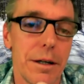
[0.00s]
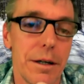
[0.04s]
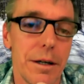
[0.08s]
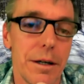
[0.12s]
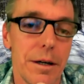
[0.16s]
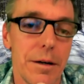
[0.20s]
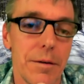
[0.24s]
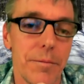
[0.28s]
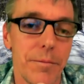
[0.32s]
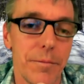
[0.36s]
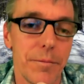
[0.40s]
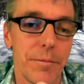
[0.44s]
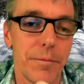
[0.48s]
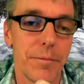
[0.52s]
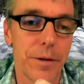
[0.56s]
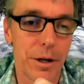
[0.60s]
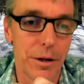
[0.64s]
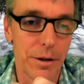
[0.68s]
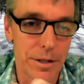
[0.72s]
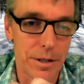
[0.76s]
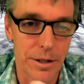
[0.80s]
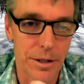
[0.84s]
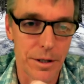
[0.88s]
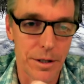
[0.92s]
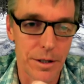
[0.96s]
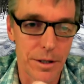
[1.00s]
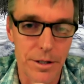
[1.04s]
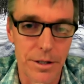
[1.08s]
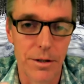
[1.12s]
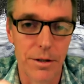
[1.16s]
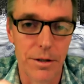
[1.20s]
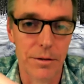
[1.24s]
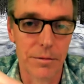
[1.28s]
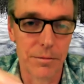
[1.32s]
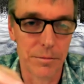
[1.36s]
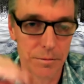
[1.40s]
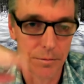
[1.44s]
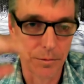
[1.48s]
Um, you know, there's
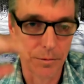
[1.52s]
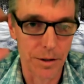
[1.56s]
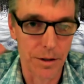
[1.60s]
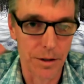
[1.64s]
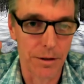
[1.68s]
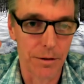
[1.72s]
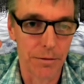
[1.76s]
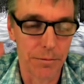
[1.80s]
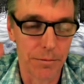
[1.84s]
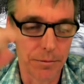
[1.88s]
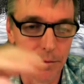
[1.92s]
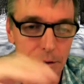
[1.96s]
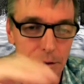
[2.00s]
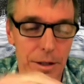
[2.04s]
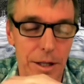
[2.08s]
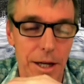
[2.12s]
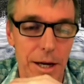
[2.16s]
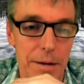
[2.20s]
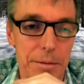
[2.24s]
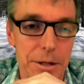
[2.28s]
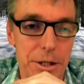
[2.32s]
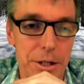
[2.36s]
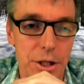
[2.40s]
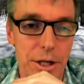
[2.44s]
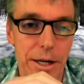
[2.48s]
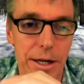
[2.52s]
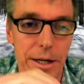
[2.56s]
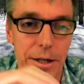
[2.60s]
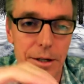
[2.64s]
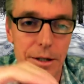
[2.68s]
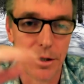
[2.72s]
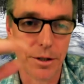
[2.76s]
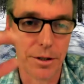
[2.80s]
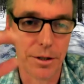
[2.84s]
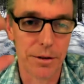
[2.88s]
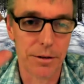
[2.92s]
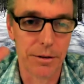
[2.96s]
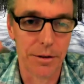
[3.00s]
concern with climate
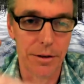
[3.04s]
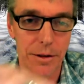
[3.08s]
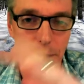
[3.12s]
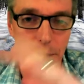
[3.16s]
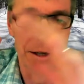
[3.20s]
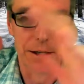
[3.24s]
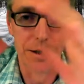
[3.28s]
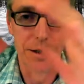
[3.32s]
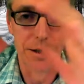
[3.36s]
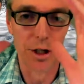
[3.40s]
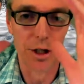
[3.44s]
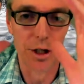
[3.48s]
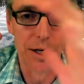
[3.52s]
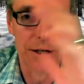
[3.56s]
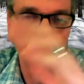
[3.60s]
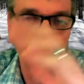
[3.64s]
change and, and